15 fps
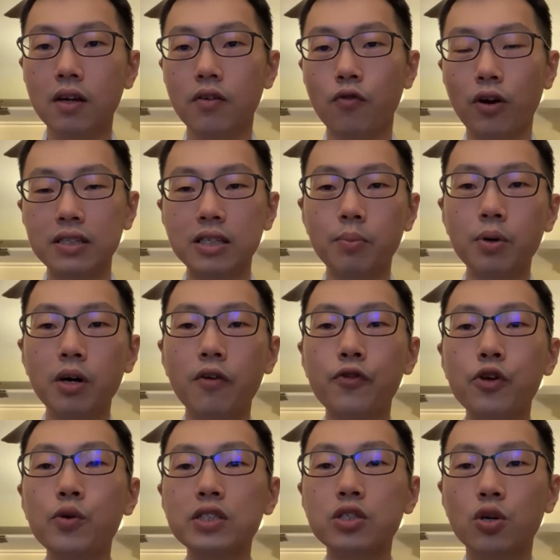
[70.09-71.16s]
For example, a
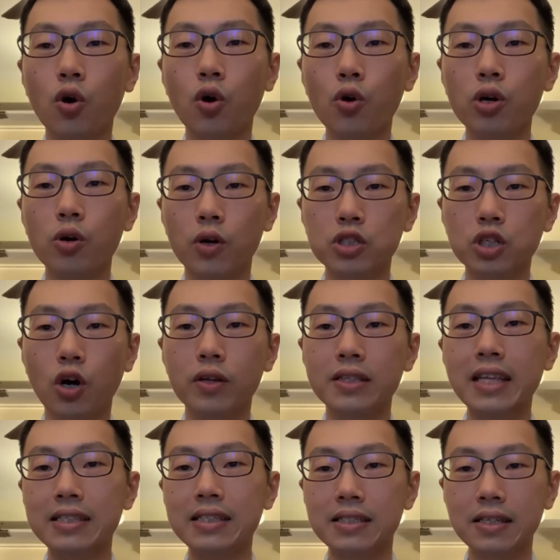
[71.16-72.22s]
few years ago, it was on
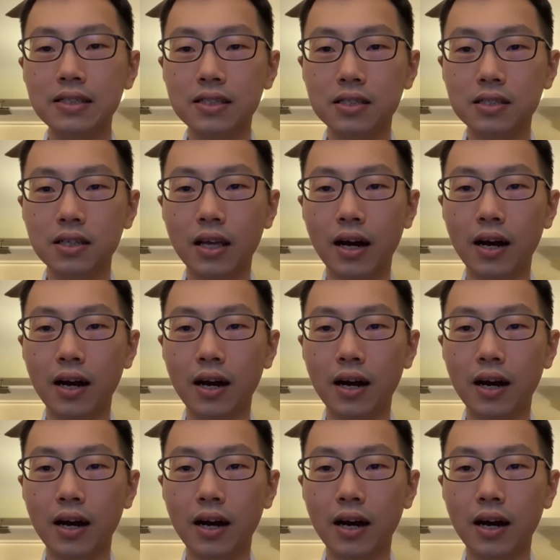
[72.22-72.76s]
Tencent,